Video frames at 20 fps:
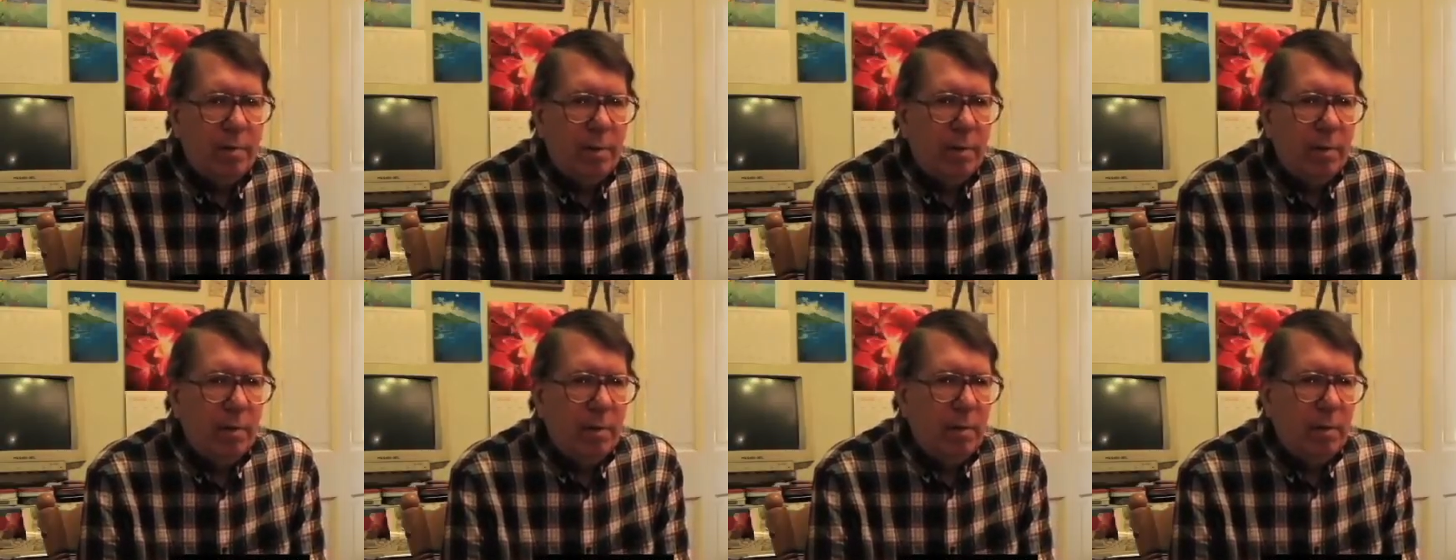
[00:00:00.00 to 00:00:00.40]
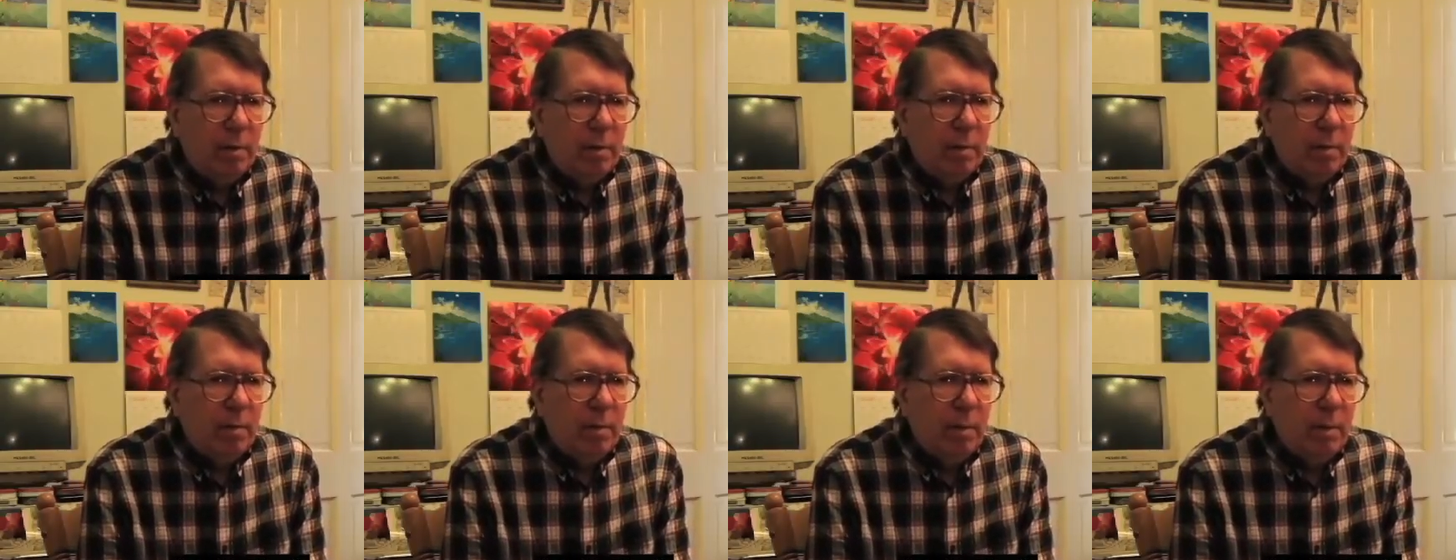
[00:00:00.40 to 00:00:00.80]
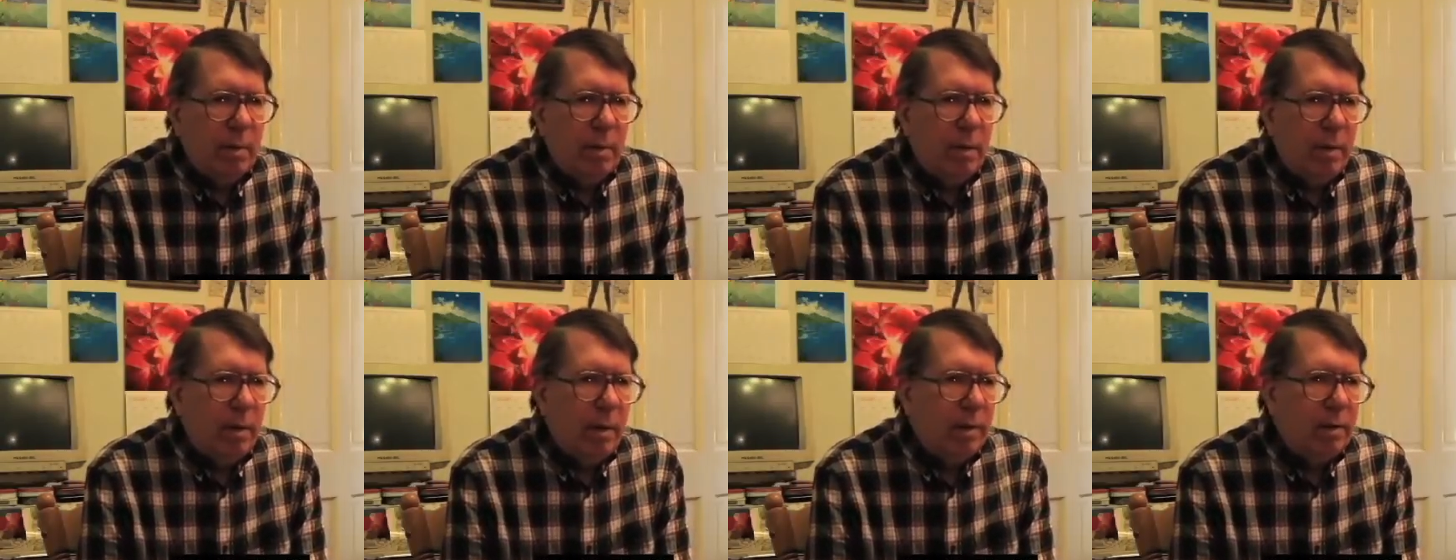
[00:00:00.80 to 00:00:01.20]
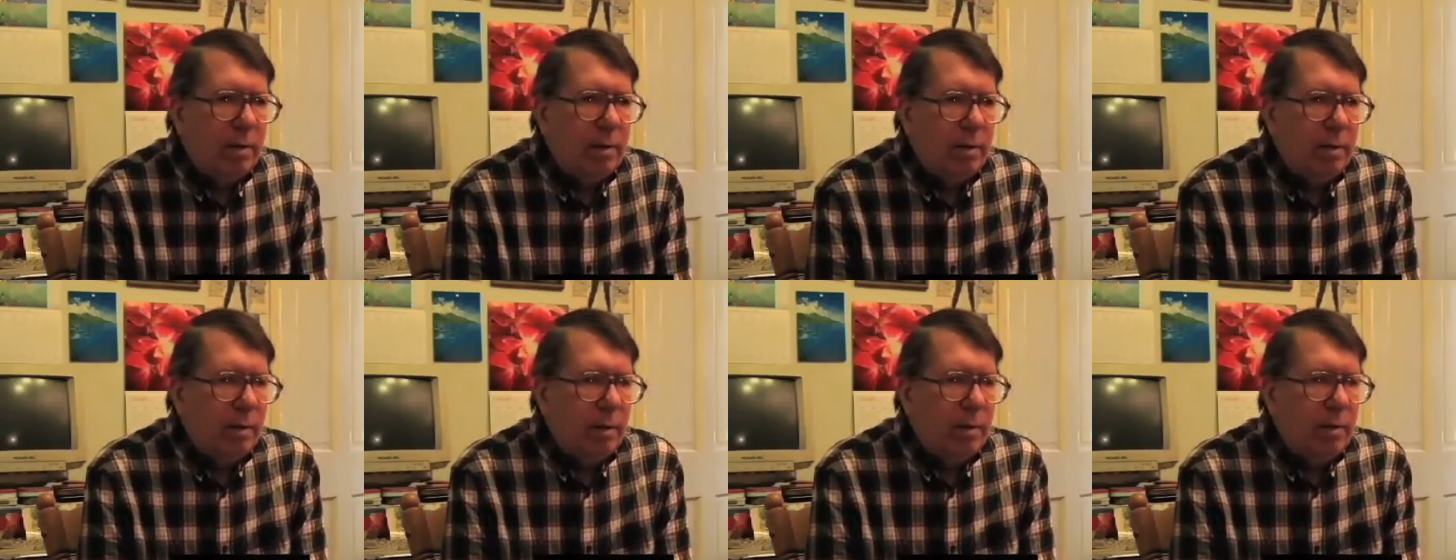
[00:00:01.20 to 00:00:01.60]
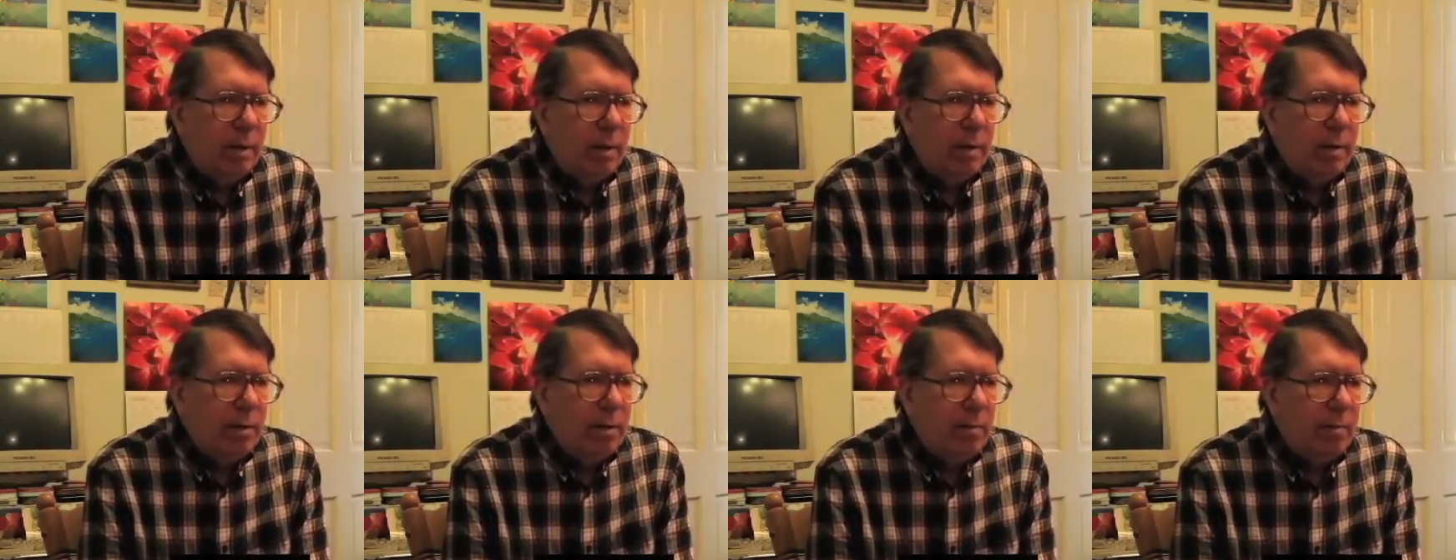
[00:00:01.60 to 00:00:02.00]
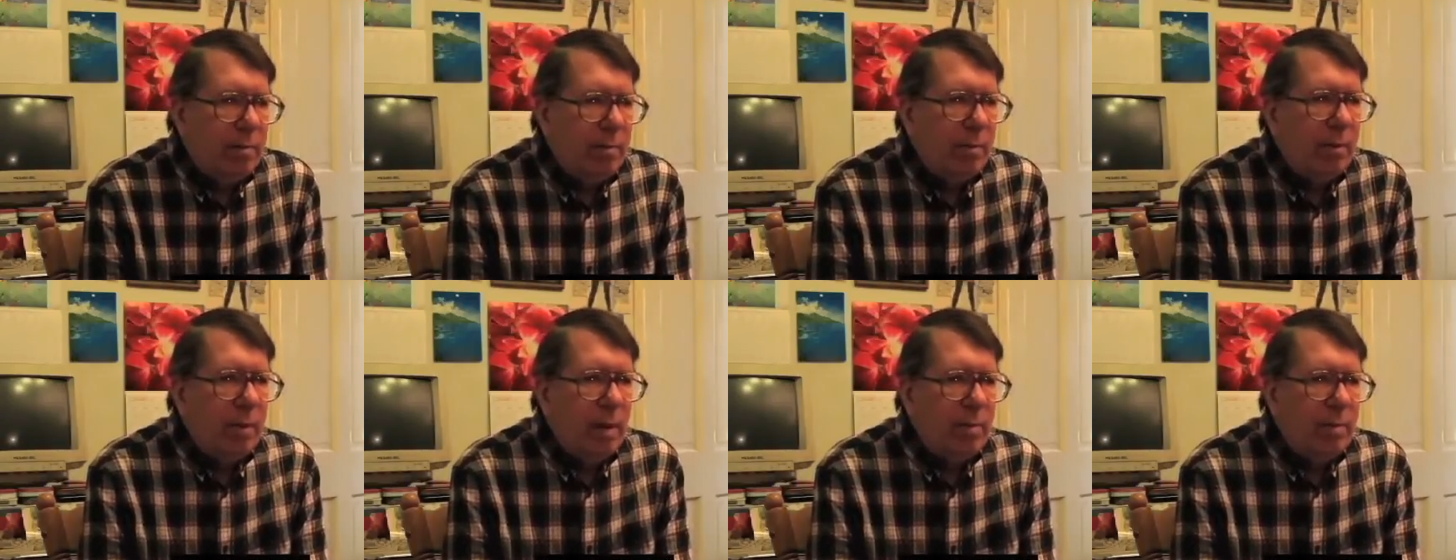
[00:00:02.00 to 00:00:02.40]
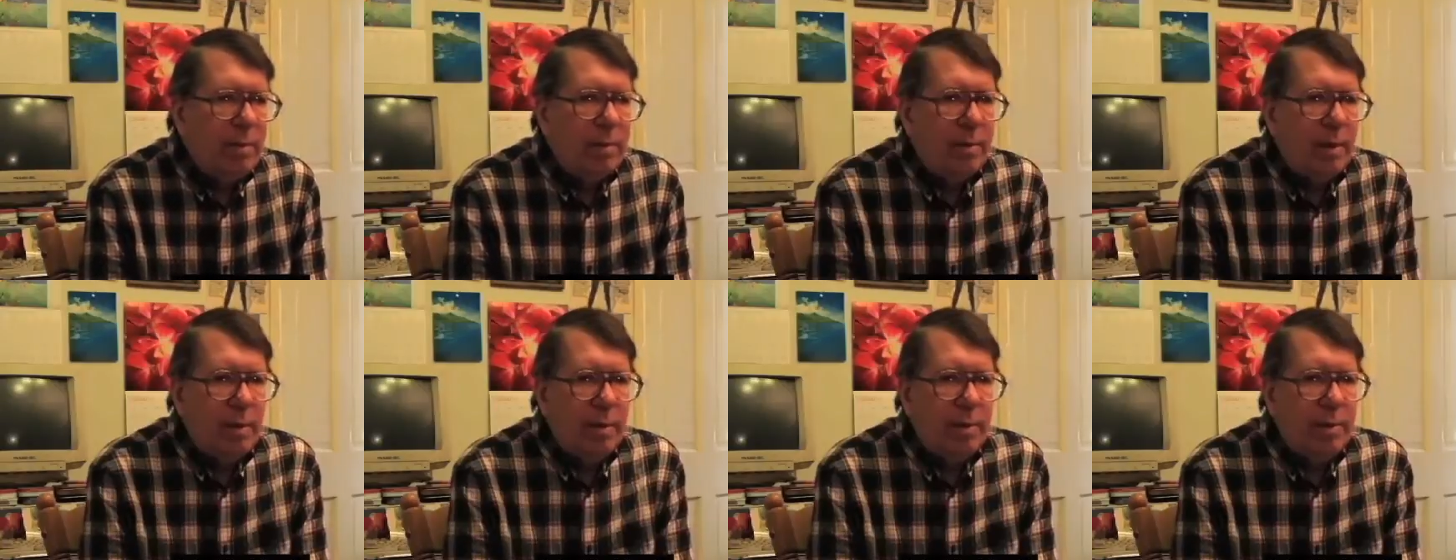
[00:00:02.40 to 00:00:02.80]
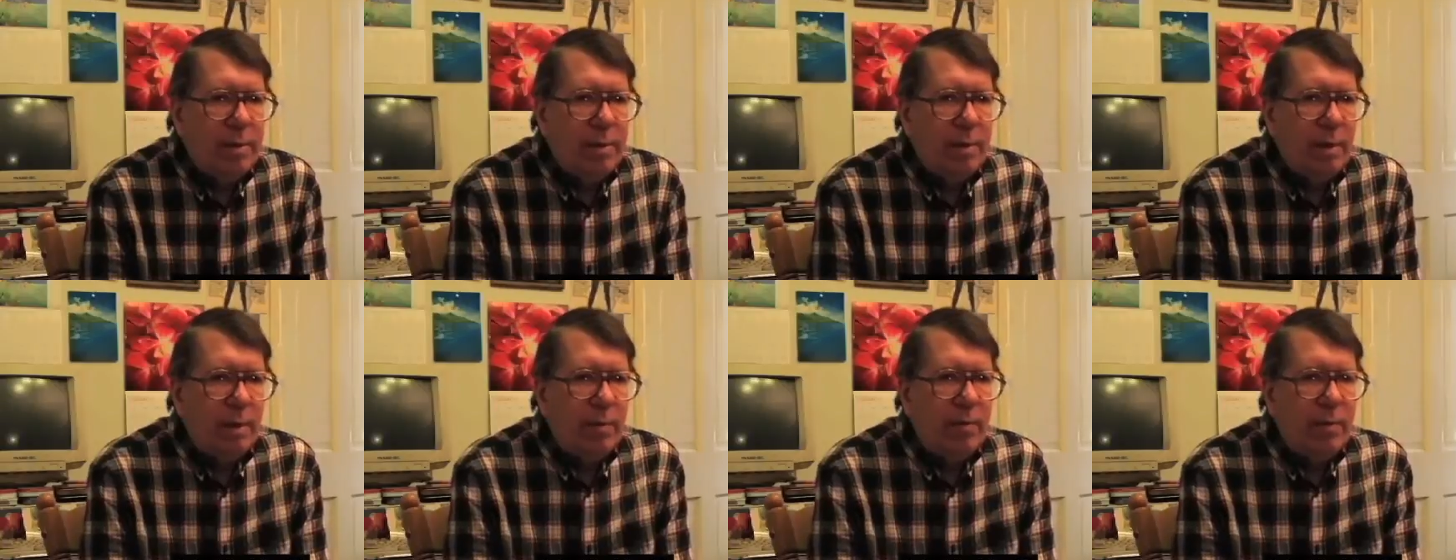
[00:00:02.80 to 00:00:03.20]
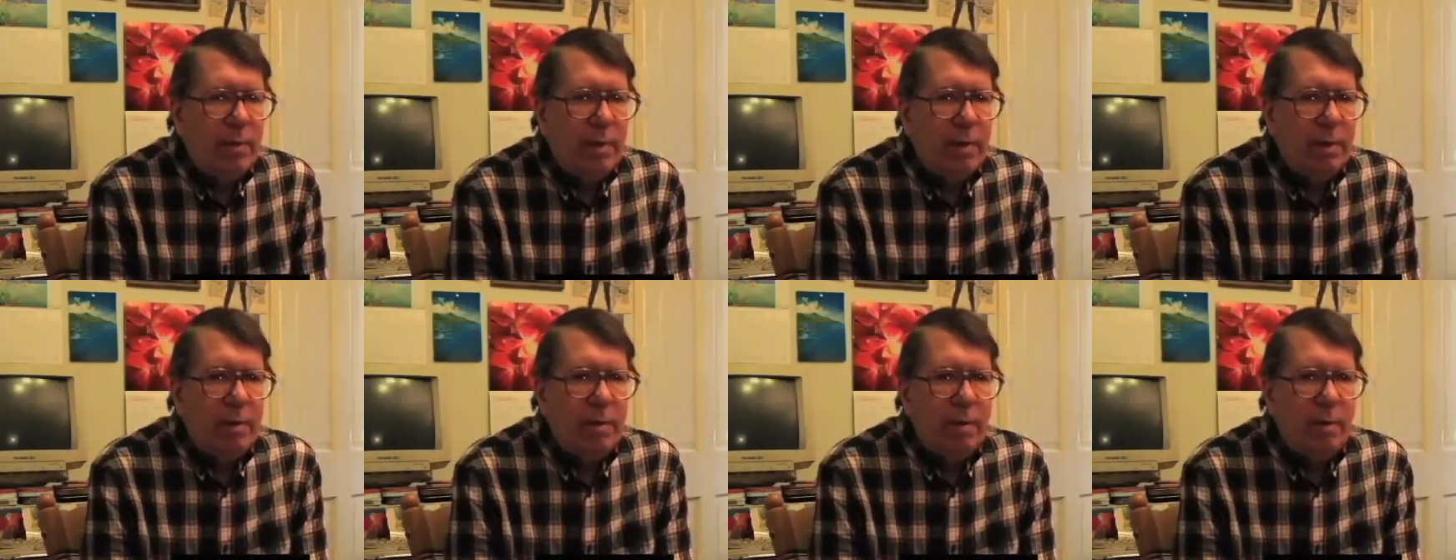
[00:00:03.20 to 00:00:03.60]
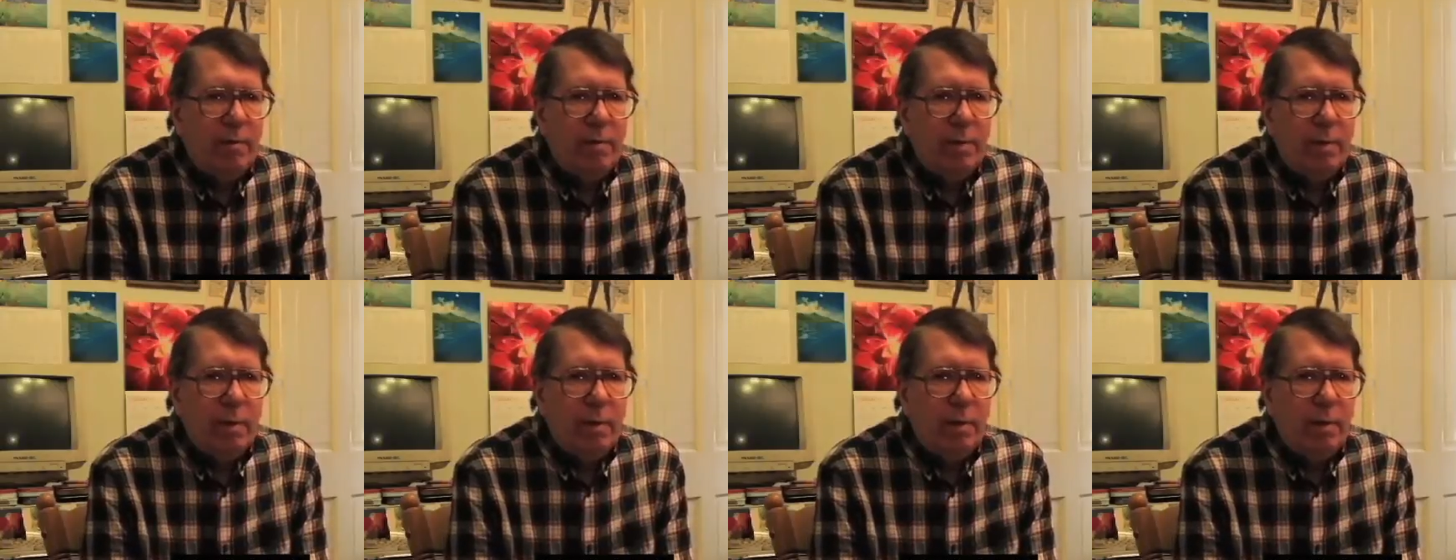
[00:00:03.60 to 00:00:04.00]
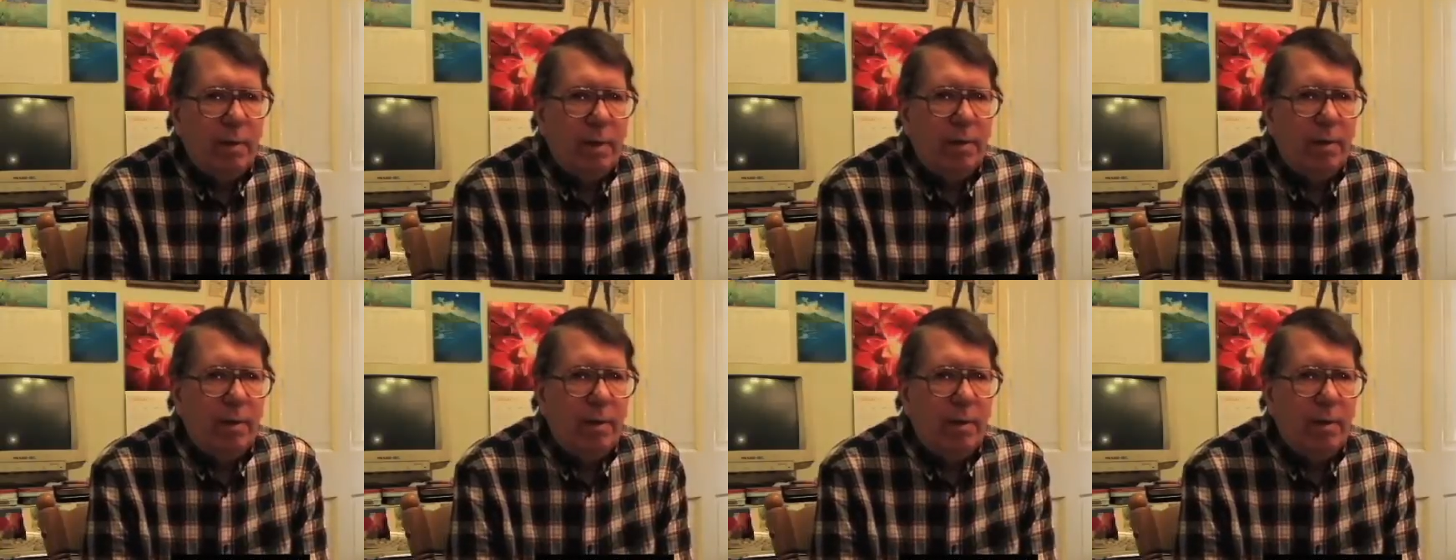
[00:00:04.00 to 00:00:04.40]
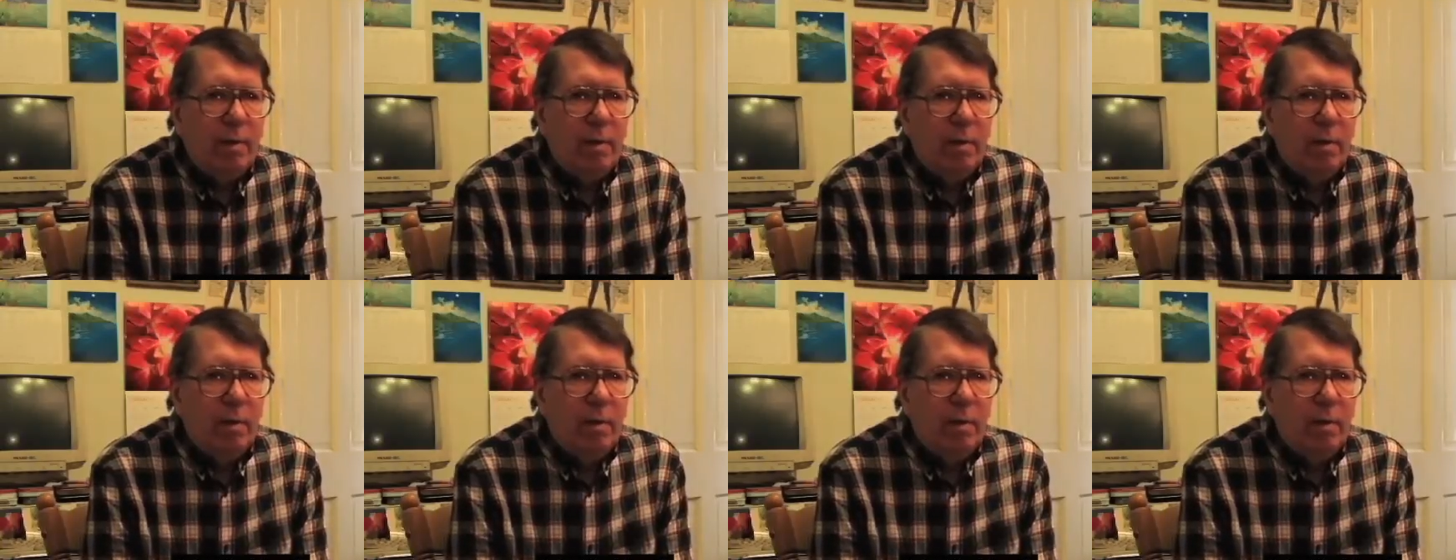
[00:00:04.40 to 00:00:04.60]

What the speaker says: But with Clarkson, they just promised all this stuff and they delivered on nothing.